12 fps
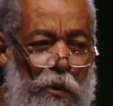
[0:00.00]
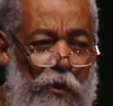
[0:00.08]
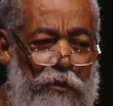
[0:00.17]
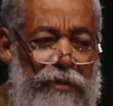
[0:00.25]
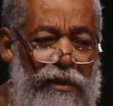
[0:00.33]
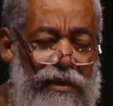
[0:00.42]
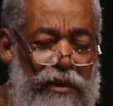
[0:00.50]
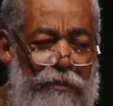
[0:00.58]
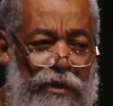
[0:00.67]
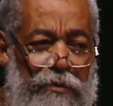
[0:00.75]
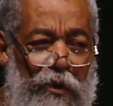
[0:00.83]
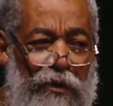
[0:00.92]
would be a little
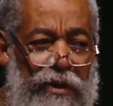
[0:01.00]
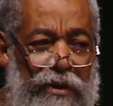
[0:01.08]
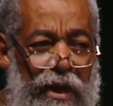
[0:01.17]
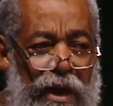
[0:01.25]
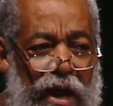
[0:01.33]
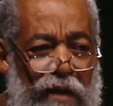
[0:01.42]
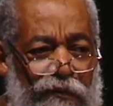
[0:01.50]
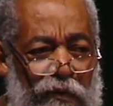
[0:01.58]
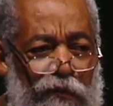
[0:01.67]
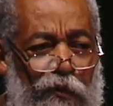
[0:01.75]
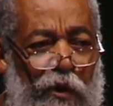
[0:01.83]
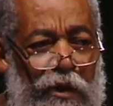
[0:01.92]
bit more than half
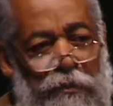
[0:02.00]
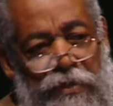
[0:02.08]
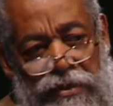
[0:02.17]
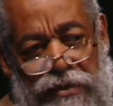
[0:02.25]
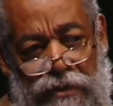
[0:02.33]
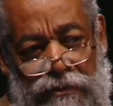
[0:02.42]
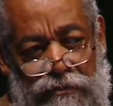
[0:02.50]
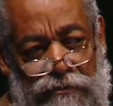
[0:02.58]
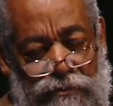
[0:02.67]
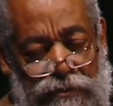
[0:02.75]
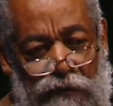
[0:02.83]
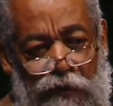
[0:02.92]
of 1%
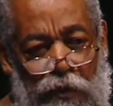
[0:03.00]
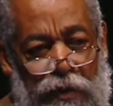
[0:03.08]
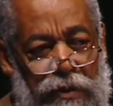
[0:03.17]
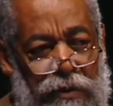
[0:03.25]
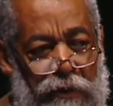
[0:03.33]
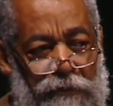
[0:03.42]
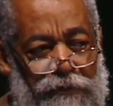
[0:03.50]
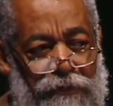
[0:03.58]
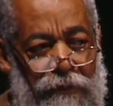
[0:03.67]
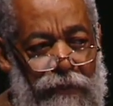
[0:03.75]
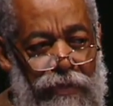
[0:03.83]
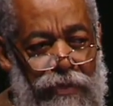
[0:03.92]
of our income.
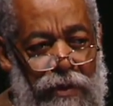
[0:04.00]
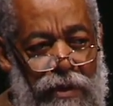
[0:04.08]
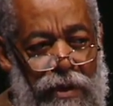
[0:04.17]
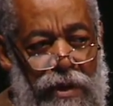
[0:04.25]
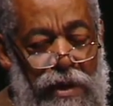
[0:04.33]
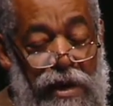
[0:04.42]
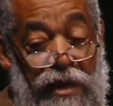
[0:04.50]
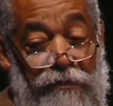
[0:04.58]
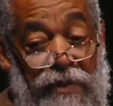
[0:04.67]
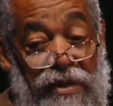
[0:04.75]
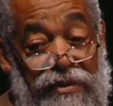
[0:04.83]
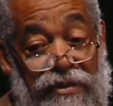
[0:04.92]
It
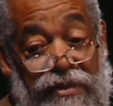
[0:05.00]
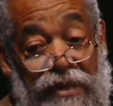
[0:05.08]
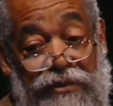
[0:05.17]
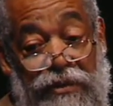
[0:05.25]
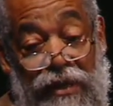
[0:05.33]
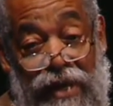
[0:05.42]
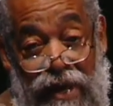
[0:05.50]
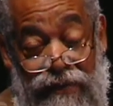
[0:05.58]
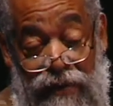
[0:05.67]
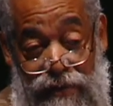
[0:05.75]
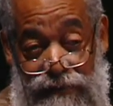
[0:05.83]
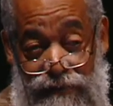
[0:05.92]
means that
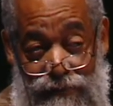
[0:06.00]
together,